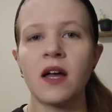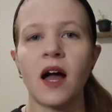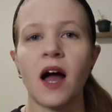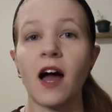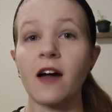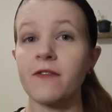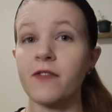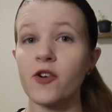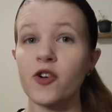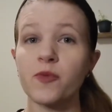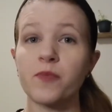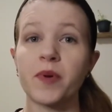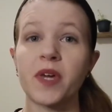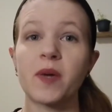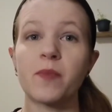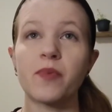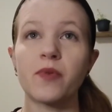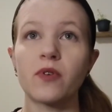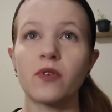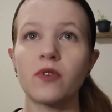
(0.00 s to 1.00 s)
I've heard
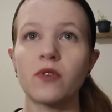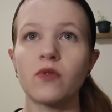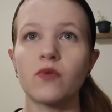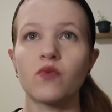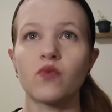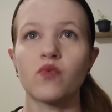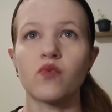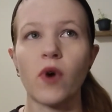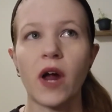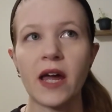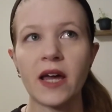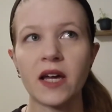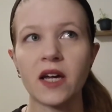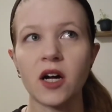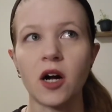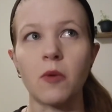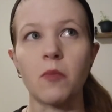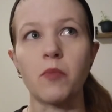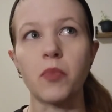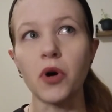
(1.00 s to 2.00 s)
people
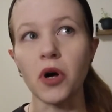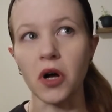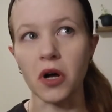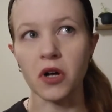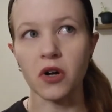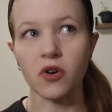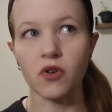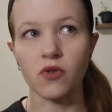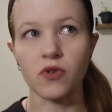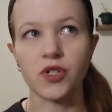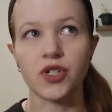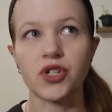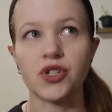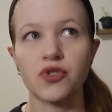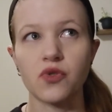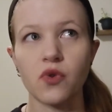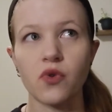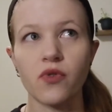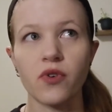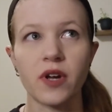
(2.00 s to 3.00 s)
rank a book or a
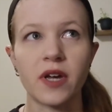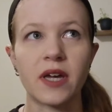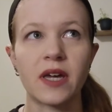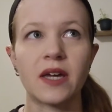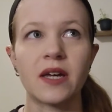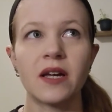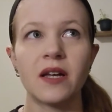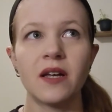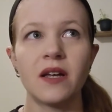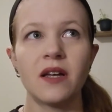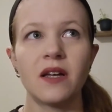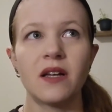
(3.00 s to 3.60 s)
story